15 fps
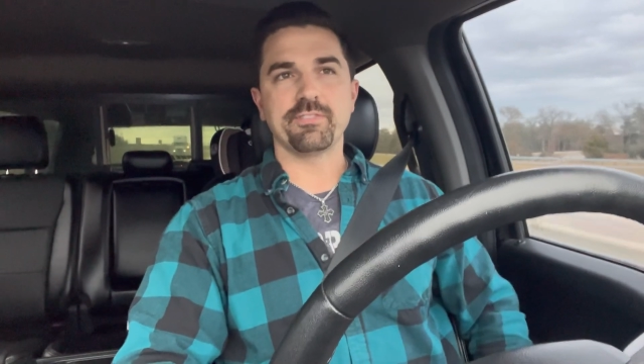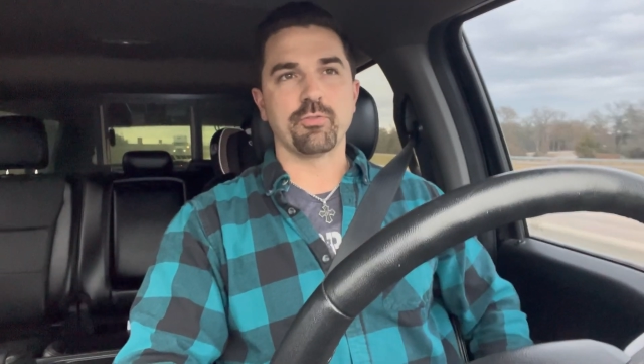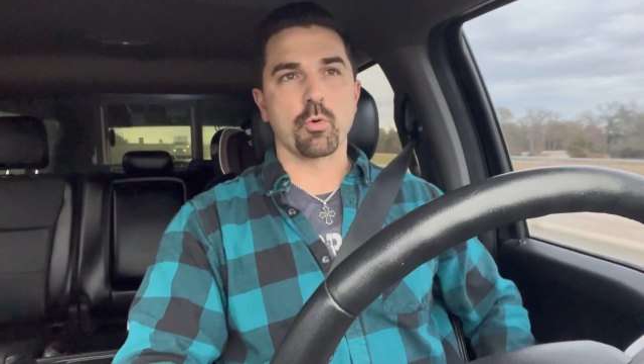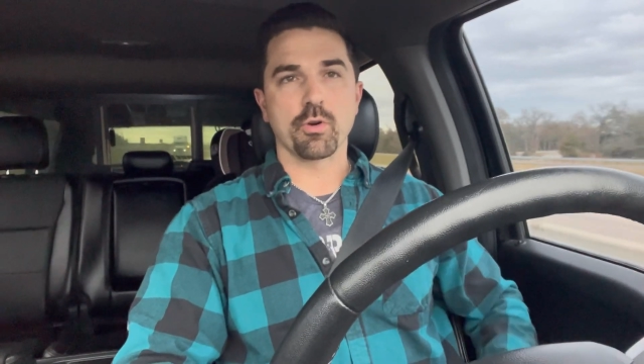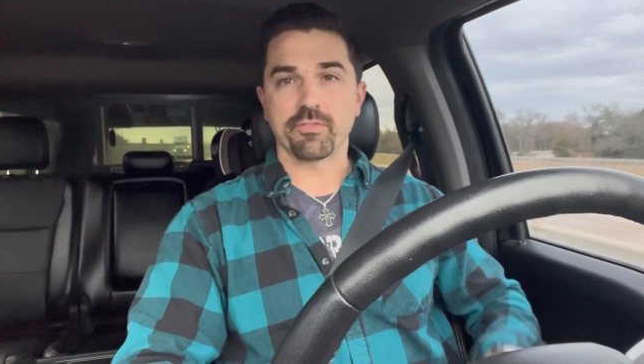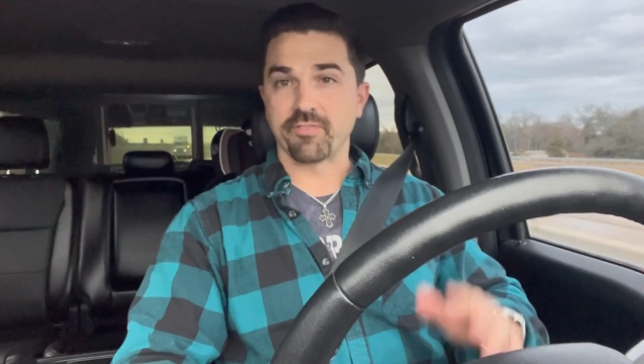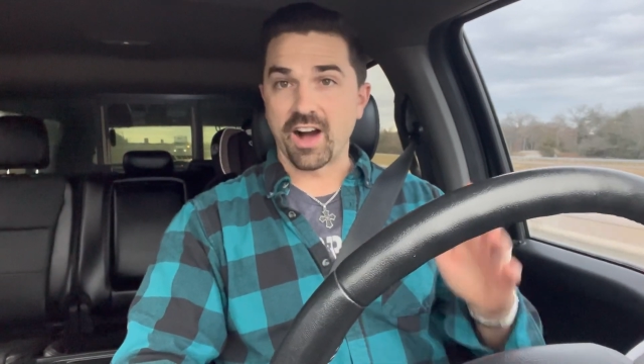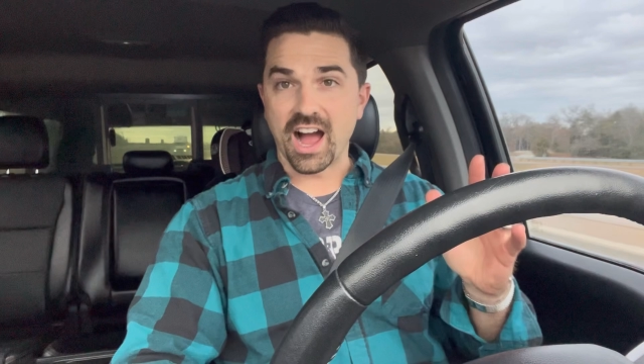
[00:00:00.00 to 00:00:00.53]

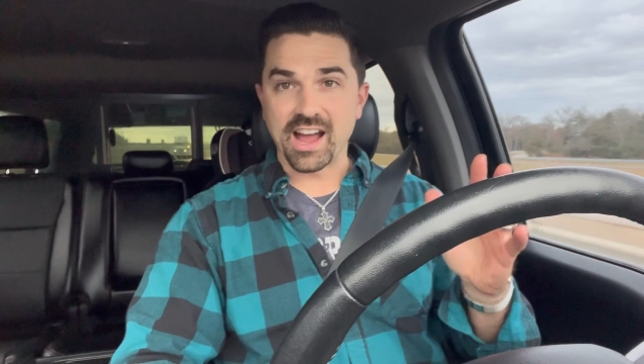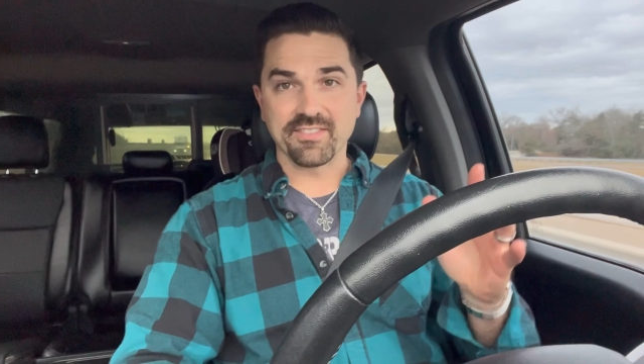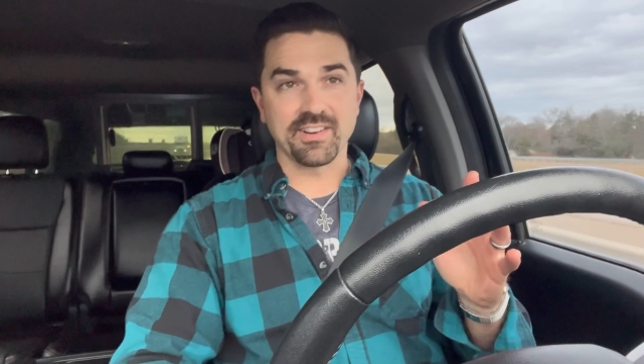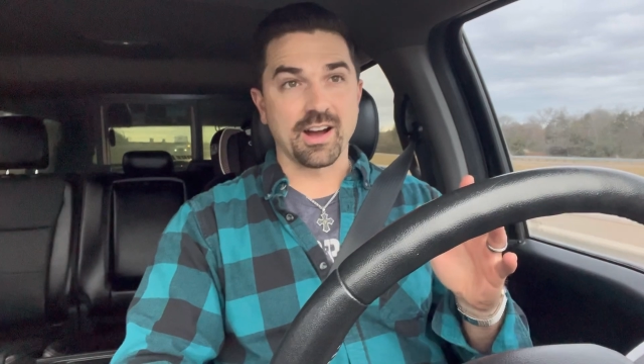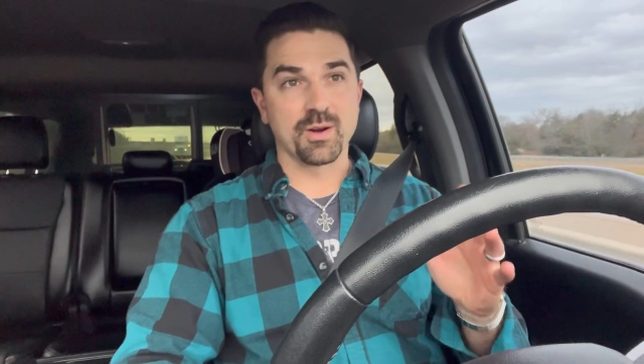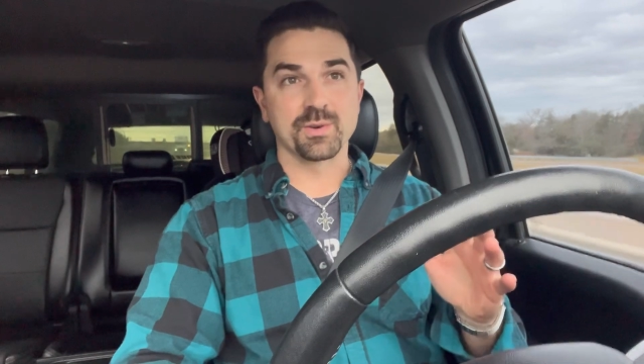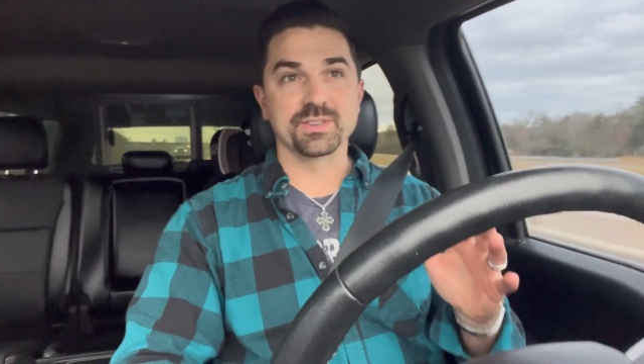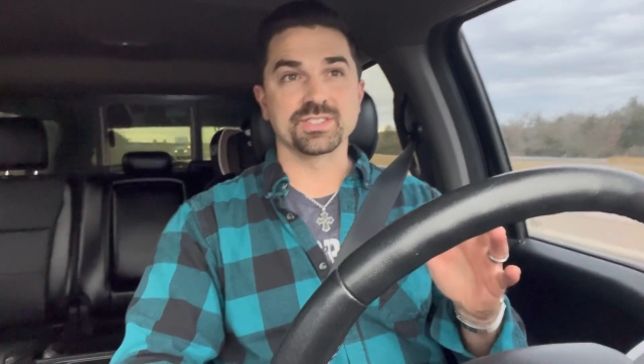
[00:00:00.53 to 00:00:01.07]
4, 5
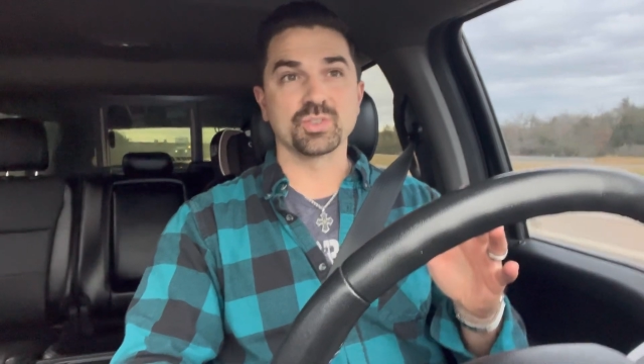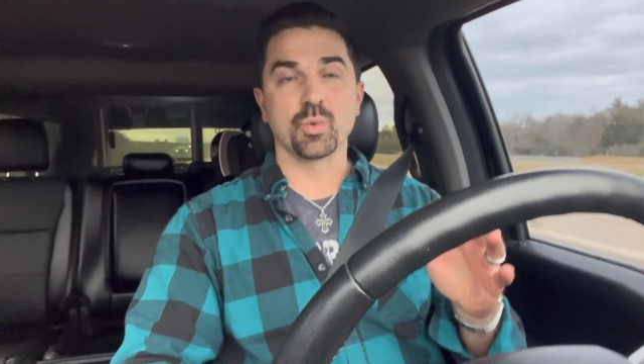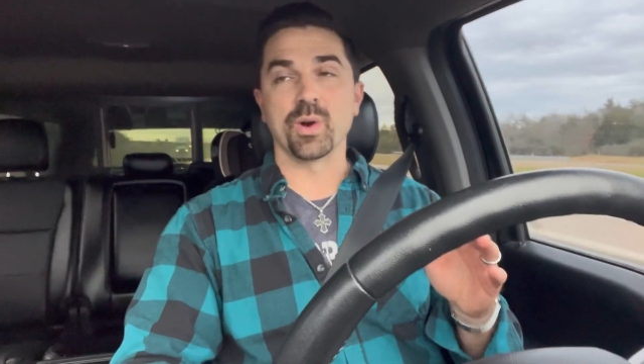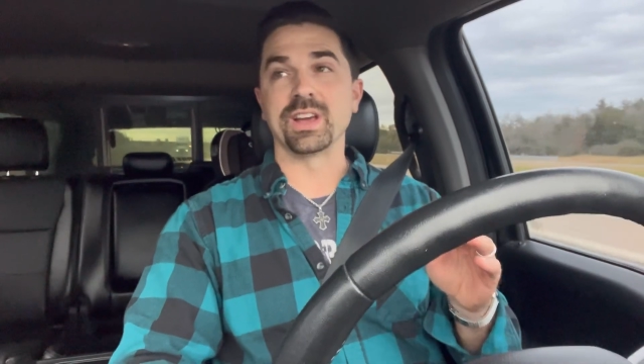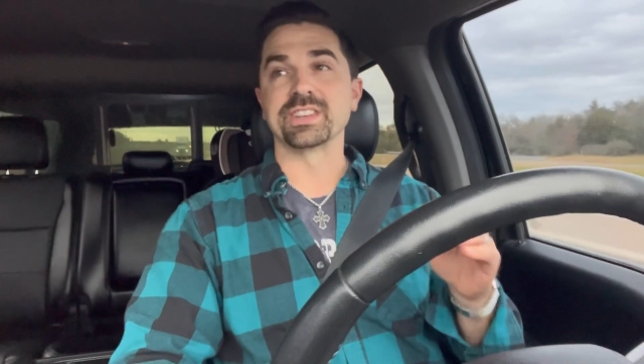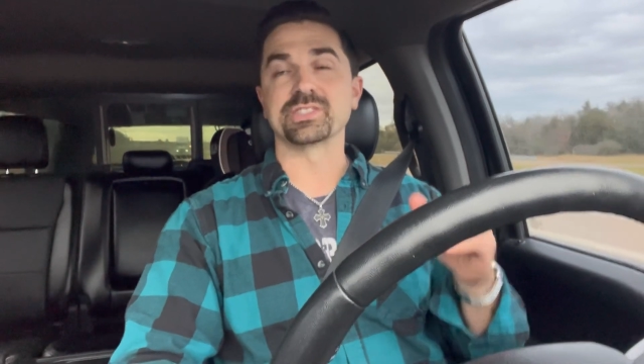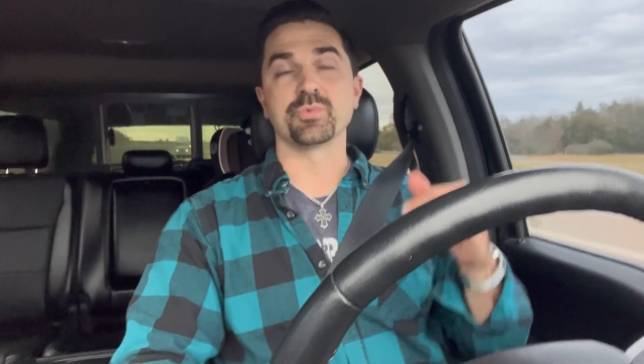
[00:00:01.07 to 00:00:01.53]
hours away.